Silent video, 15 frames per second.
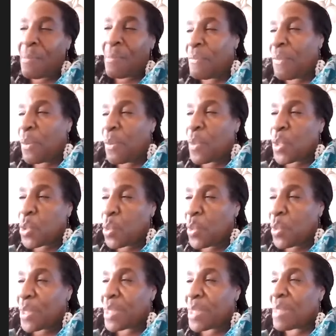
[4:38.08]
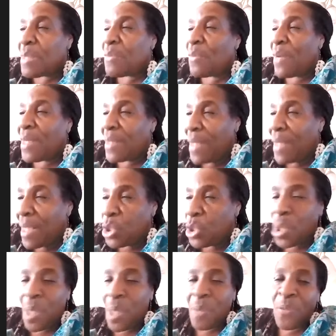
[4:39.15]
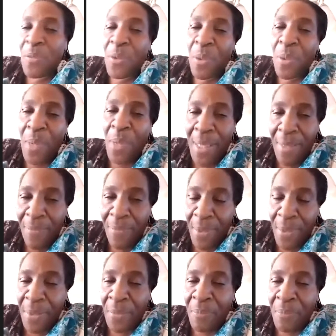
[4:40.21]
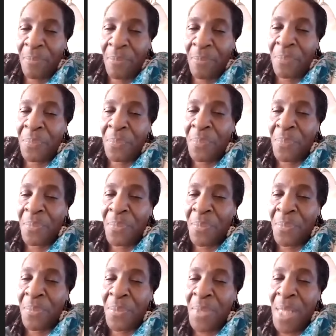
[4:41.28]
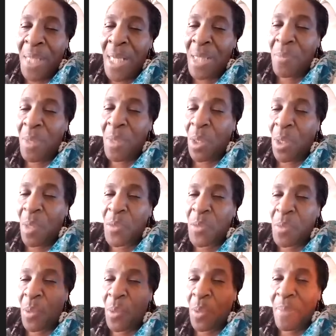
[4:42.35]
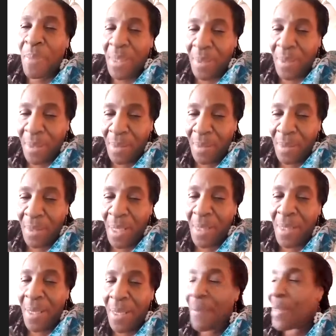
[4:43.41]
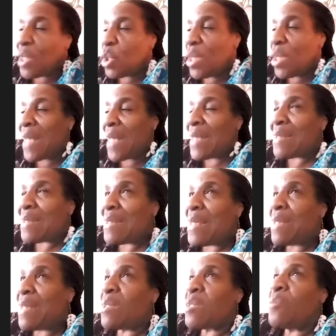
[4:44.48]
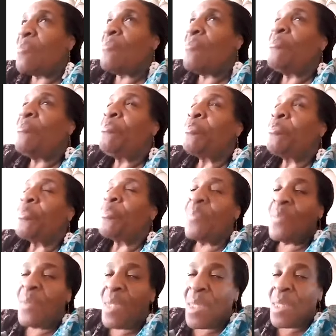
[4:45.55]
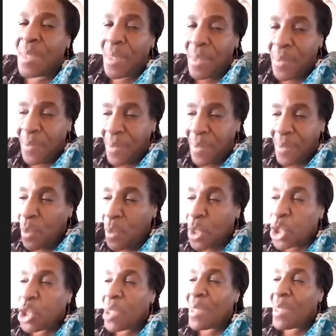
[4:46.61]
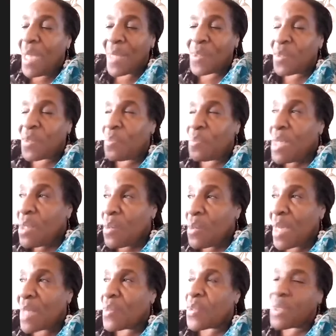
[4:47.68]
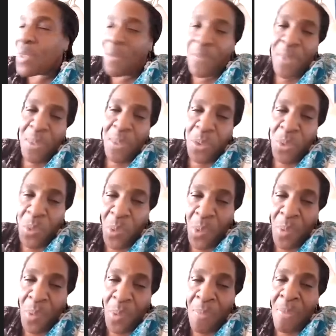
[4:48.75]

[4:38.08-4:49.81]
for resources, for attention, for whatever, then it becomes more blatant. And here in the United States is a distinguishing experience of it, you know,